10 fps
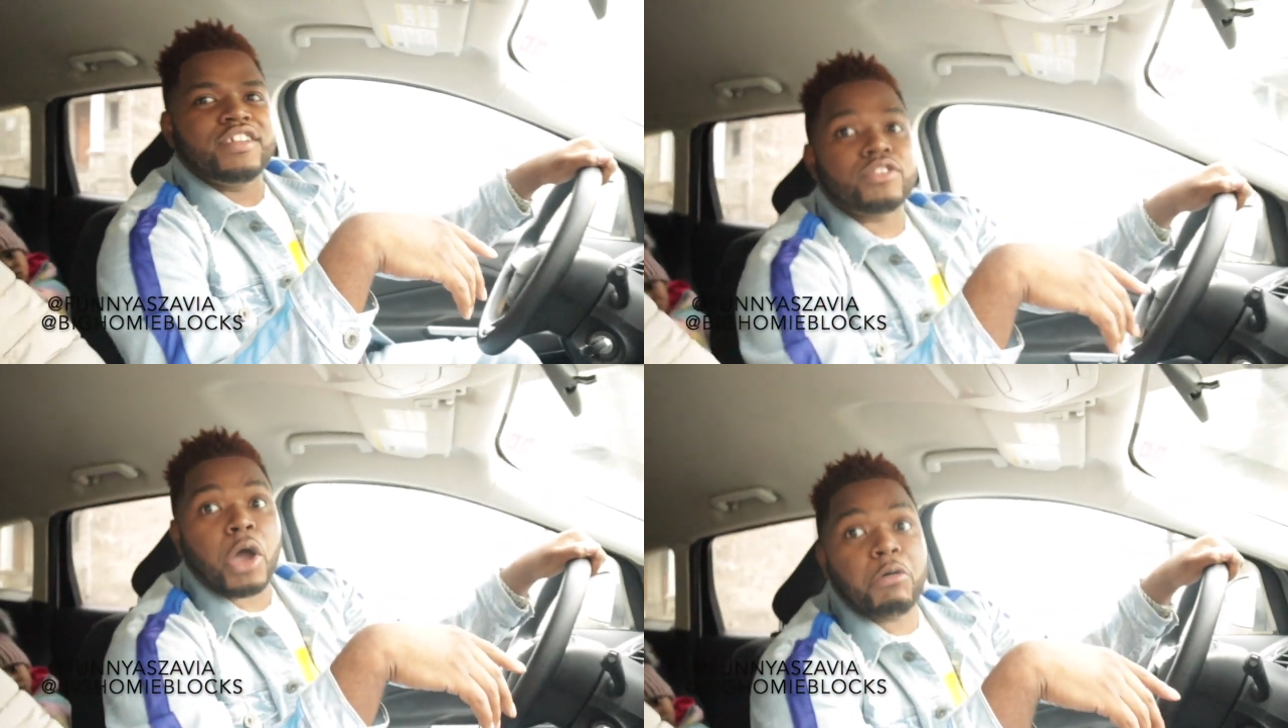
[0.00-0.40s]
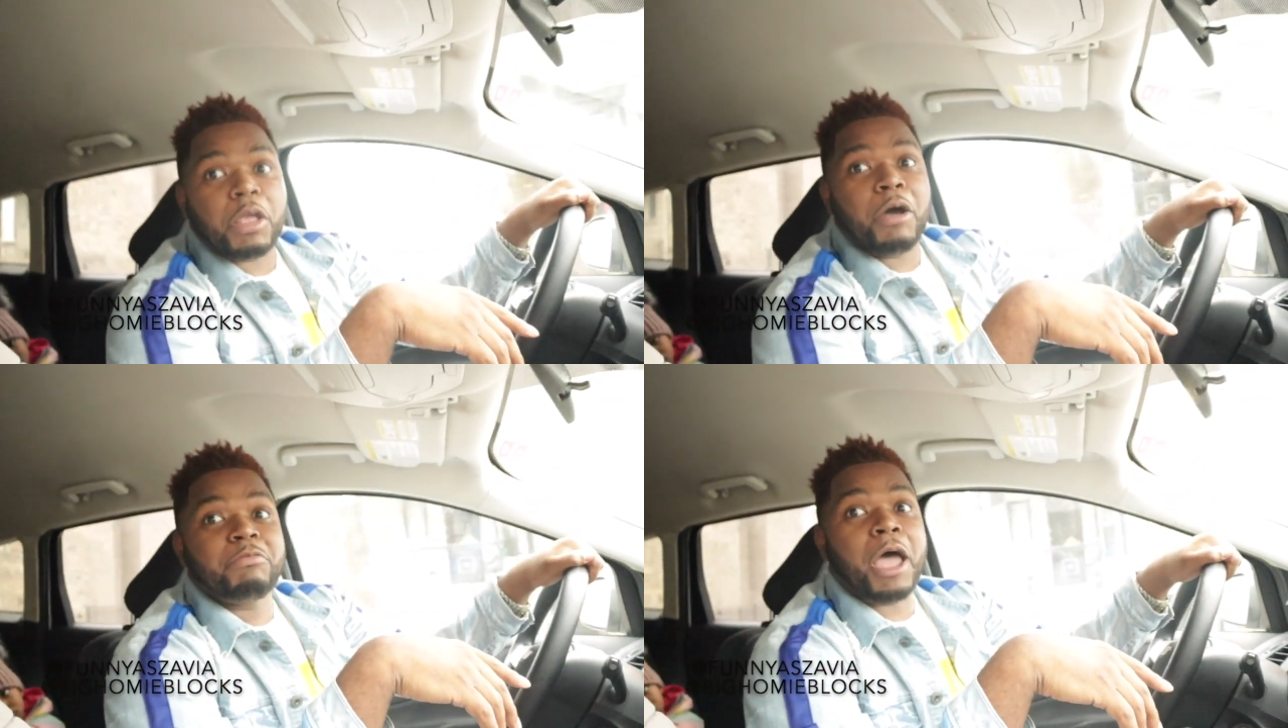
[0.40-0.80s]
Don't,
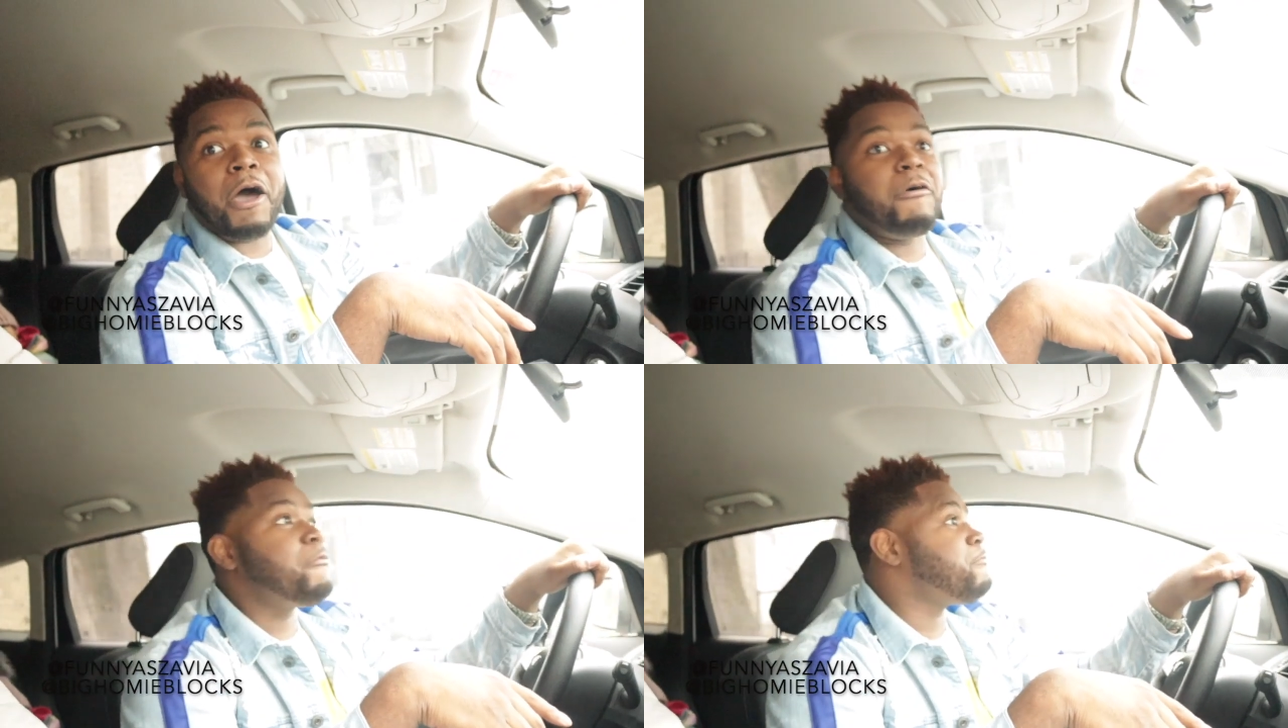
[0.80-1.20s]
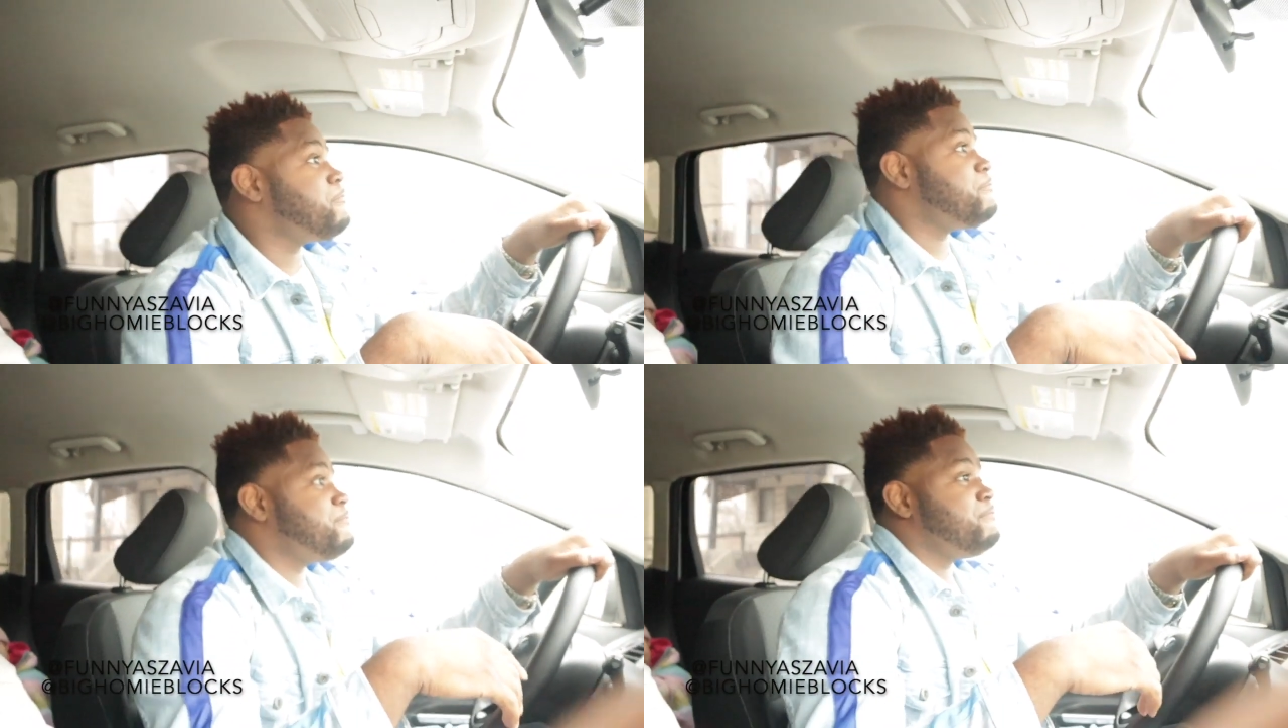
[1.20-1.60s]
don't, don't. He
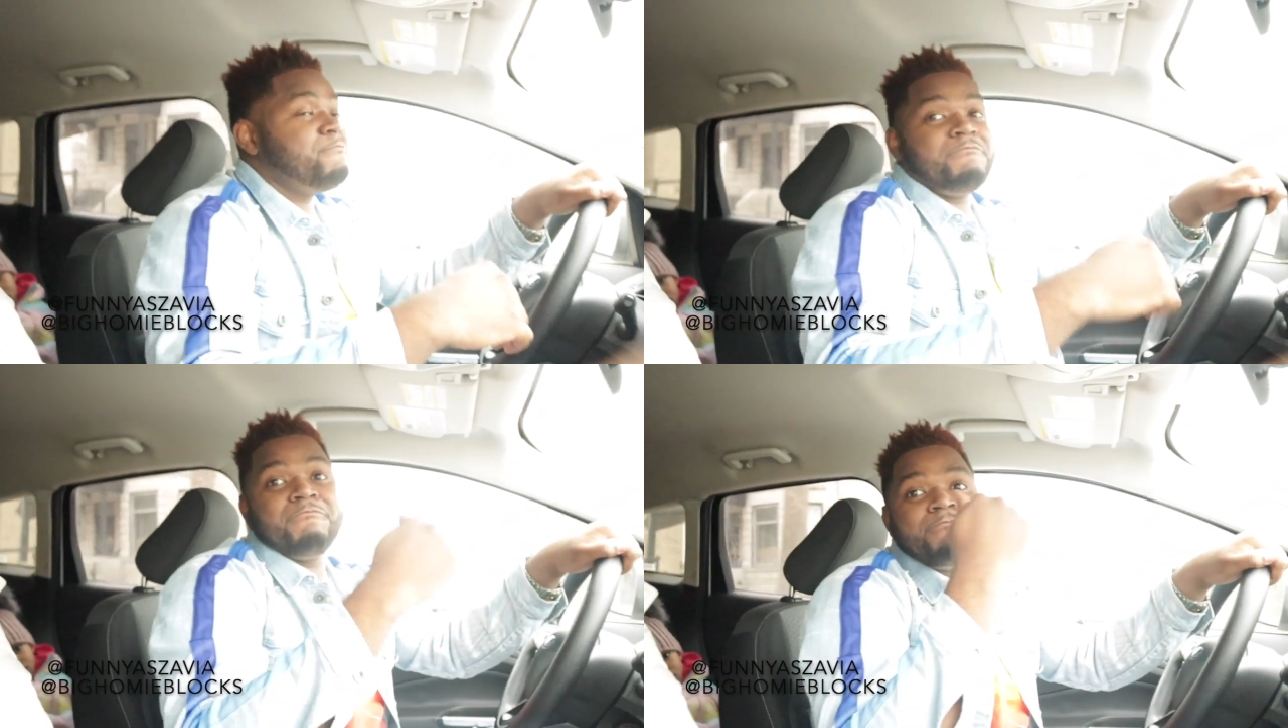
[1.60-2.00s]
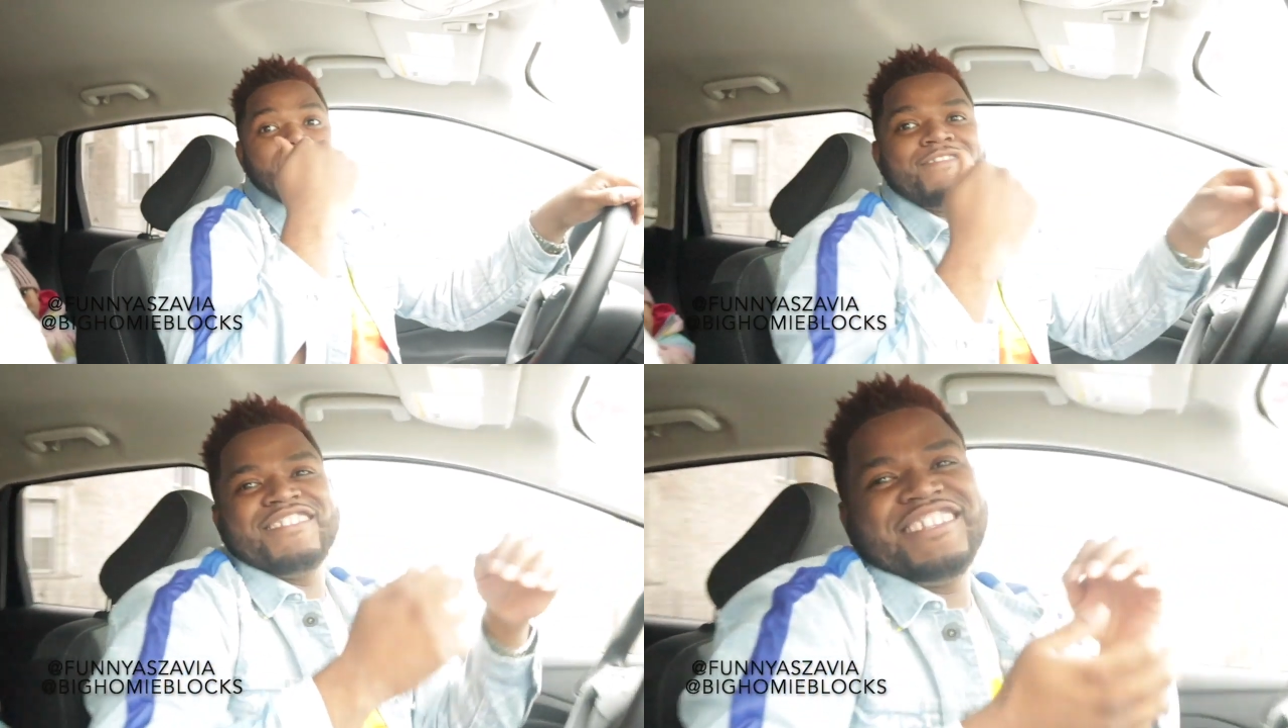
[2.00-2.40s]
think he look good, y'all.
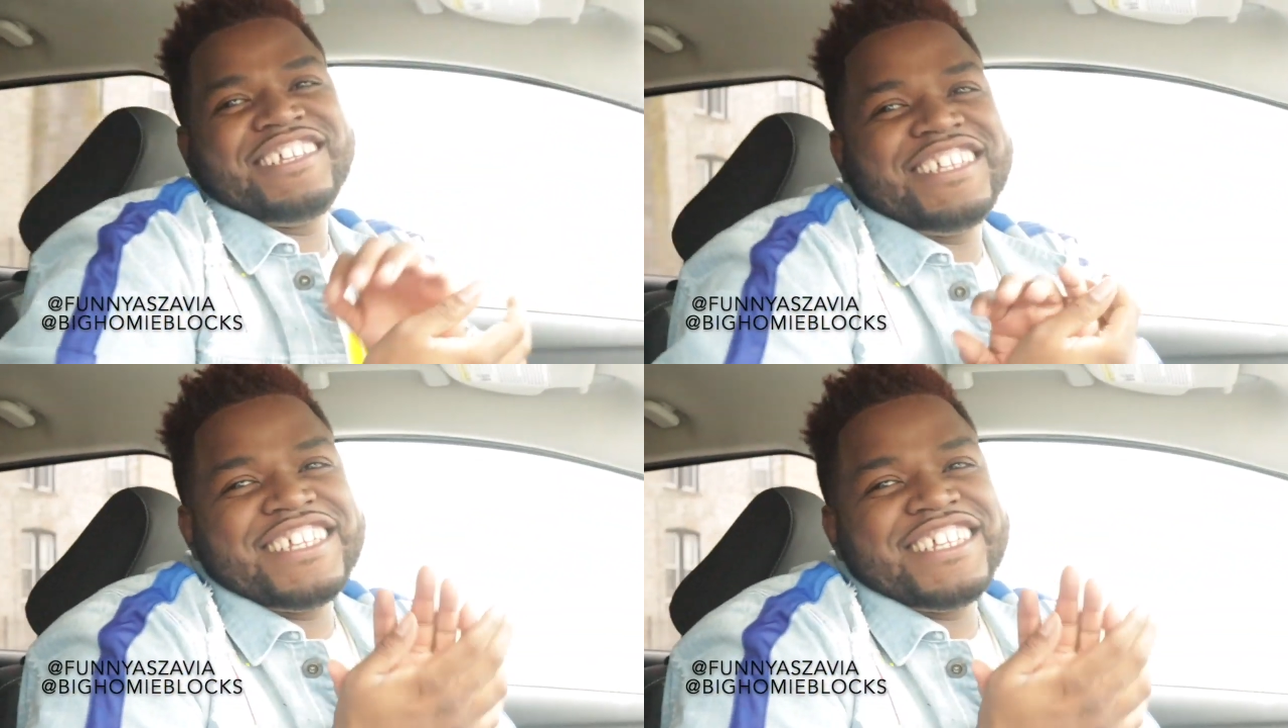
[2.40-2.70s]
He ready to go get